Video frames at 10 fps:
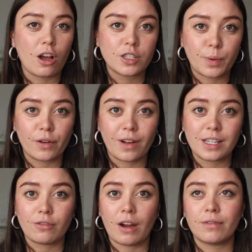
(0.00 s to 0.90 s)
Spotify
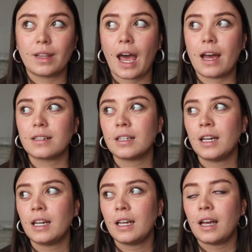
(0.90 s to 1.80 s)
is great for that,
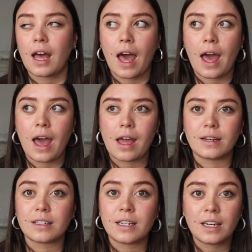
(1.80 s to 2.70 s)

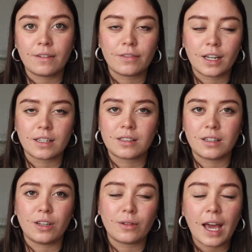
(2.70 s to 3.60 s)
and Netflix,
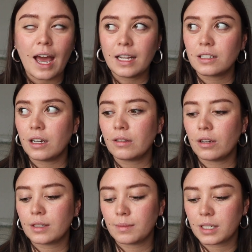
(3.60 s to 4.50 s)
you can
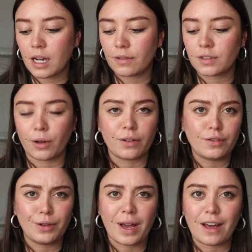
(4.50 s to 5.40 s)
download some stuff. So
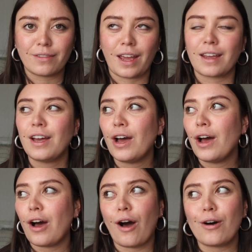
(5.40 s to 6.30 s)
if you have like
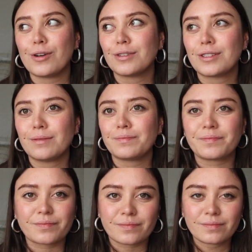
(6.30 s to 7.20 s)
old,
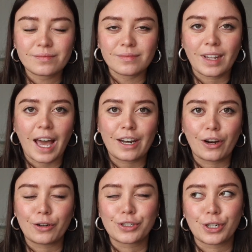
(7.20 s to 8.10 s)
I don't
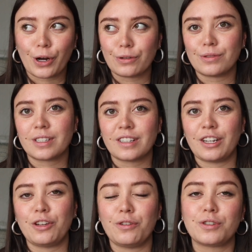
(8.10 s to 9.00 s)
know, shows
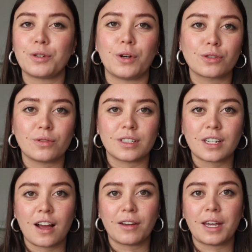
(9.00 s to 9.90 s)
that you used to watch all the
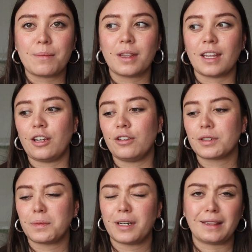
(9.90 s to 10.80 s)
time that you
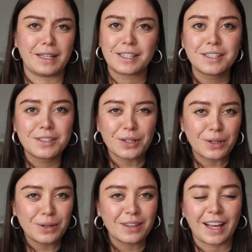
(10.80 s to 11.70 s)
just want to listen
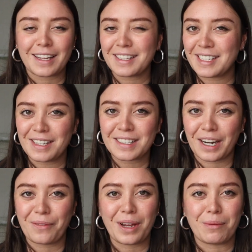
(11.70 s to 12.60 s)
to, like, it sounds
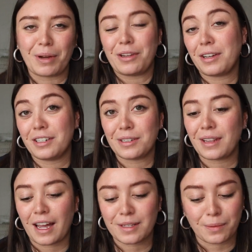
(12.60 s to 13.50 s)
kind of weird, but you can do
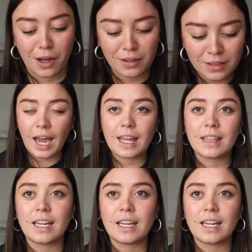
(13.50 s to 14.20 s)
that as well. And